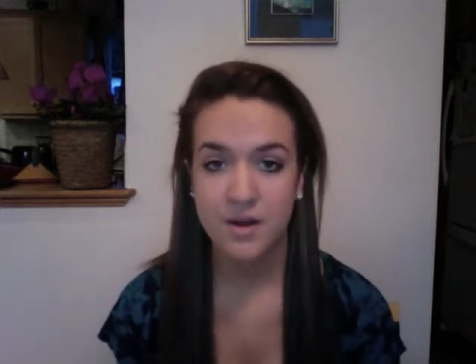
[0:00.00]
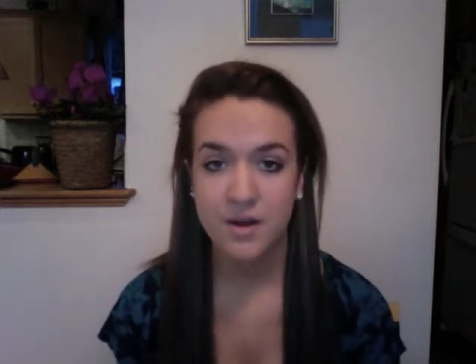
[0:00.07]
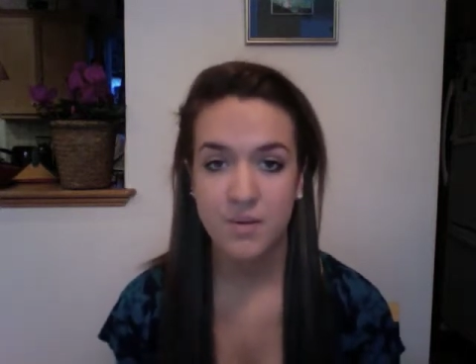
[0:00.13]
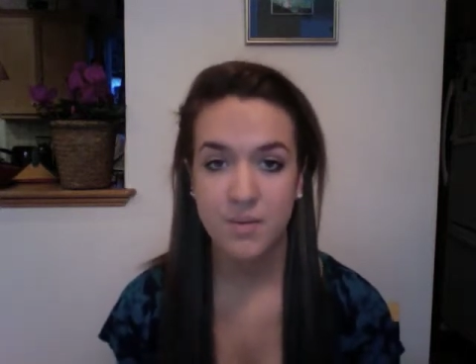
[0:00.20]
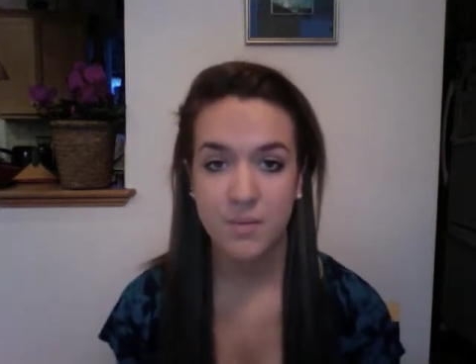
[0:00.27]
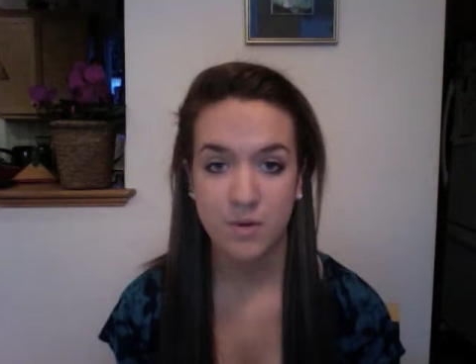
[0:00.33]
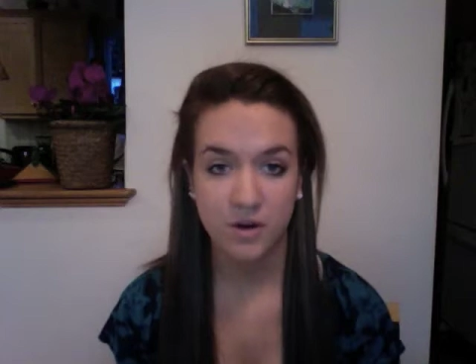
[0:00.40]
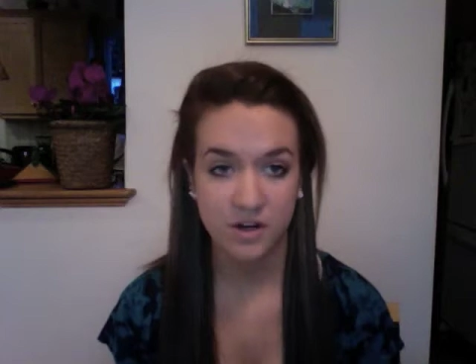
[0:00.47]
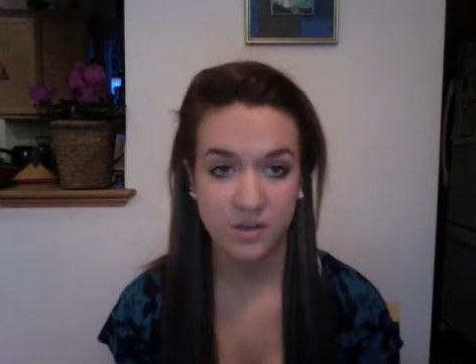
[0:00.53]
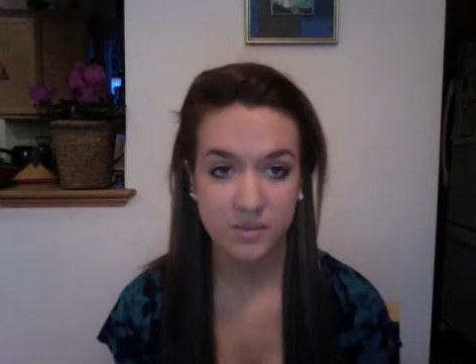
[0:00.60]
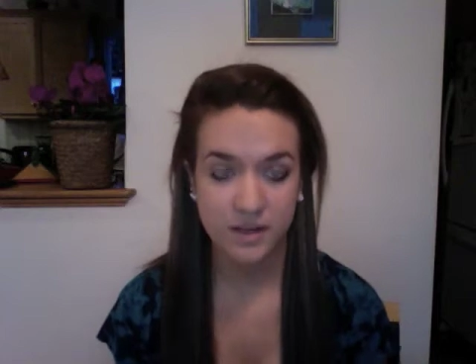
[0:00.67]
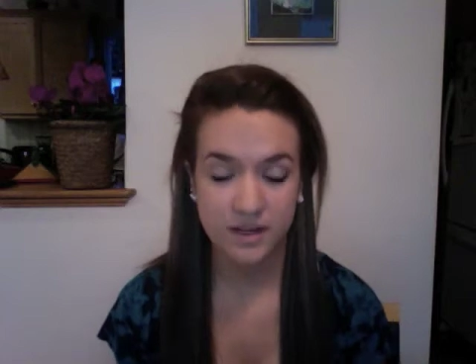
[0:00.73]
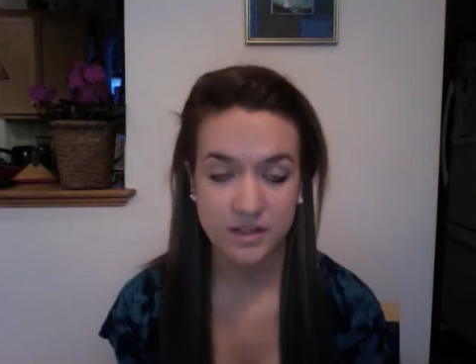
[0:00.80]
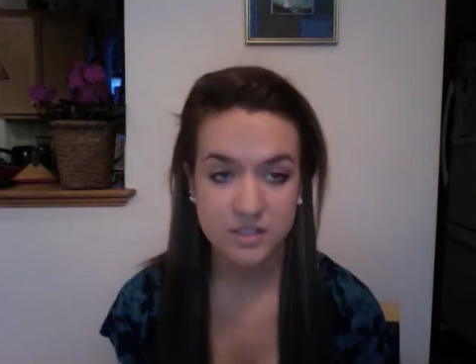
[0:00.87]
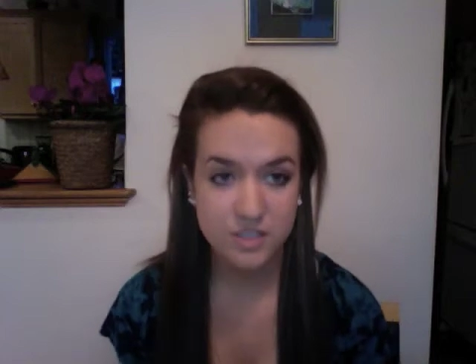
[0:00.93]
But mortal
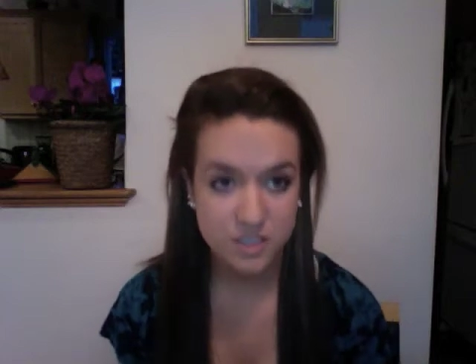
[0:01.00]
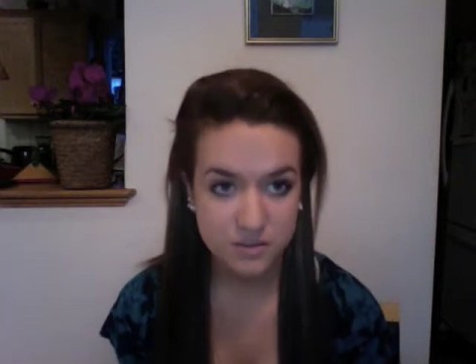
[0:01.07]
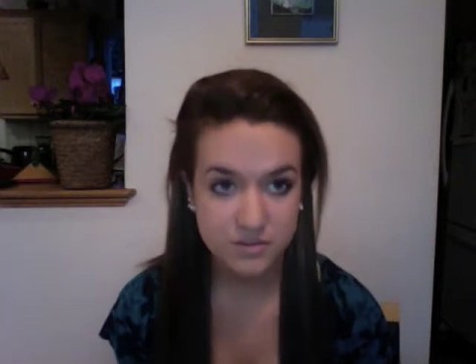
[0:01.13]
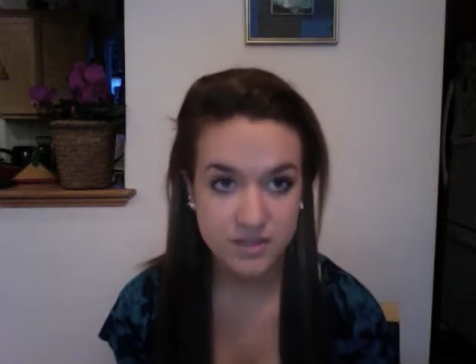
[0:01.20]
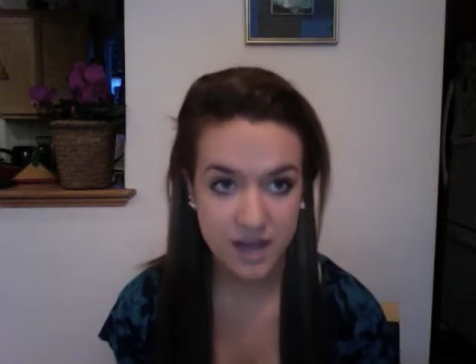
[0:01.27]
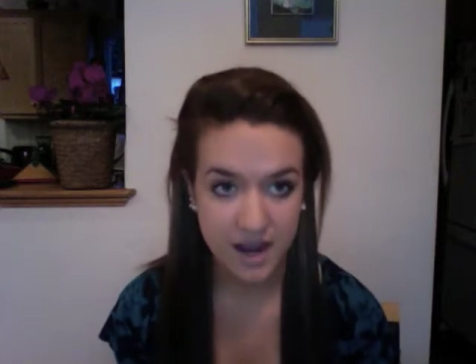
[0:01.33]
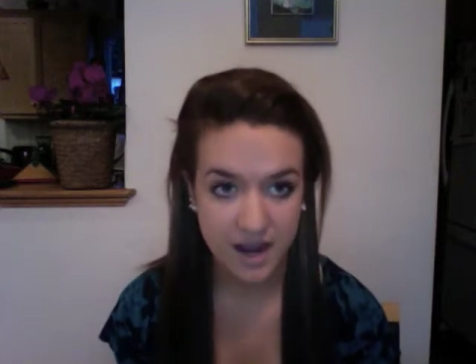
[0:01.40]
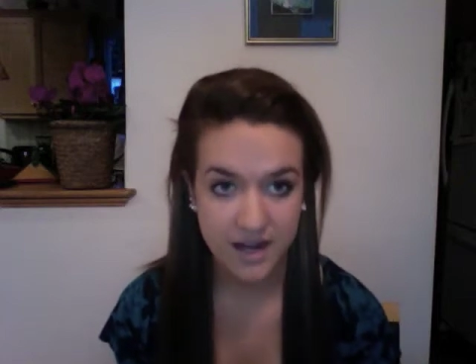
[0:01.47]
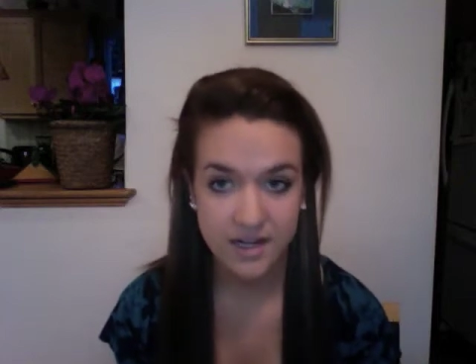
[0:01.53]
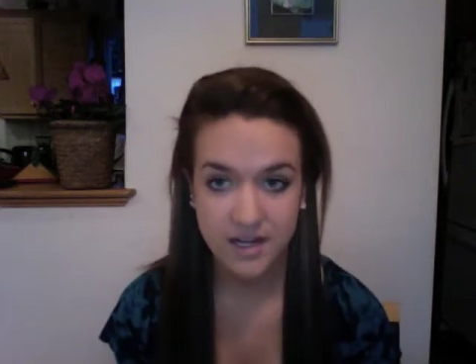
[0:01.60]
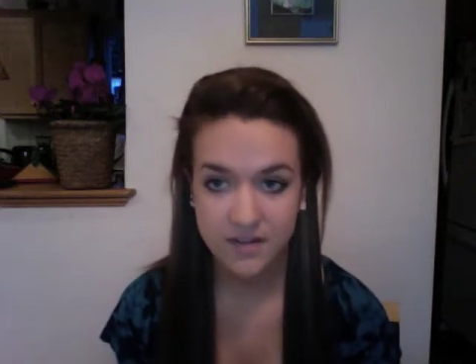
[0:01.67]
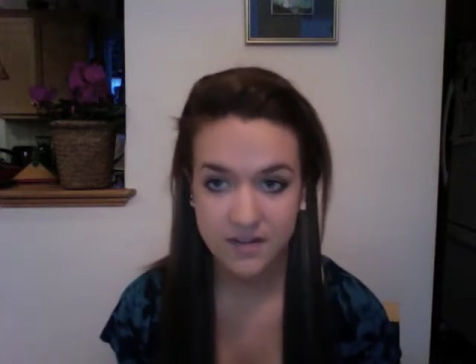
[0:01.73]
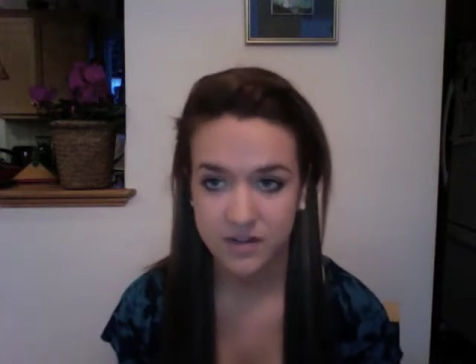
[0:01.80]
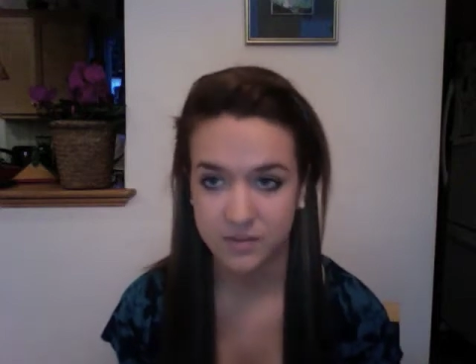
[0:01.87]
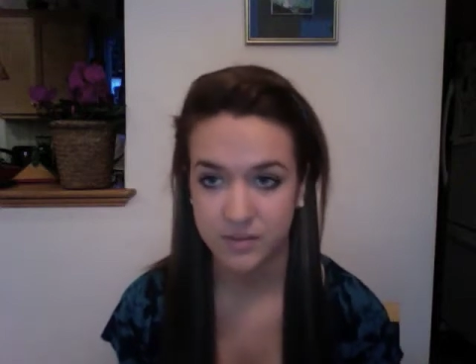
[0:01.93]
beings do die
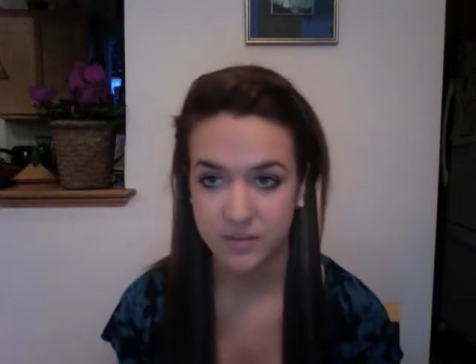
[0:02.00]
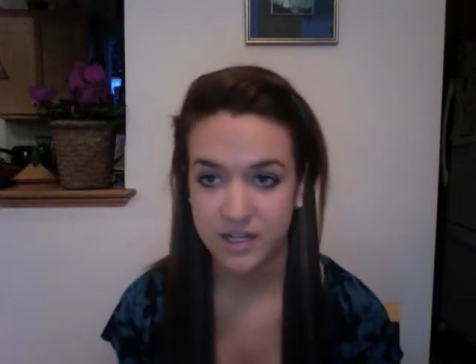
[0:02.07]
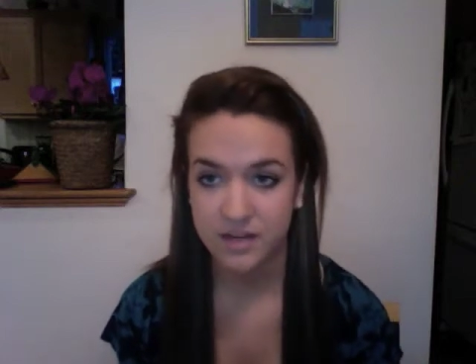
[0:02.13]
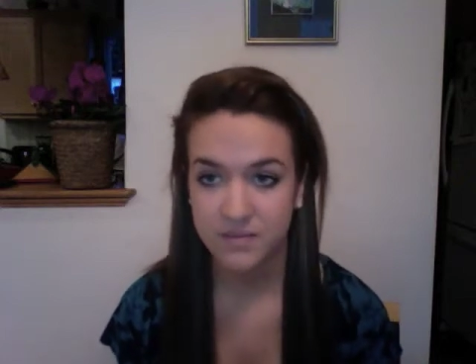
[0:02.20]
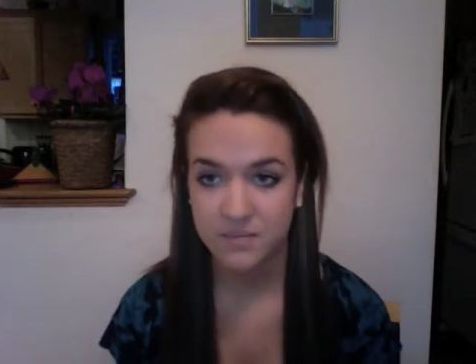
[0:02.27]
inevitably.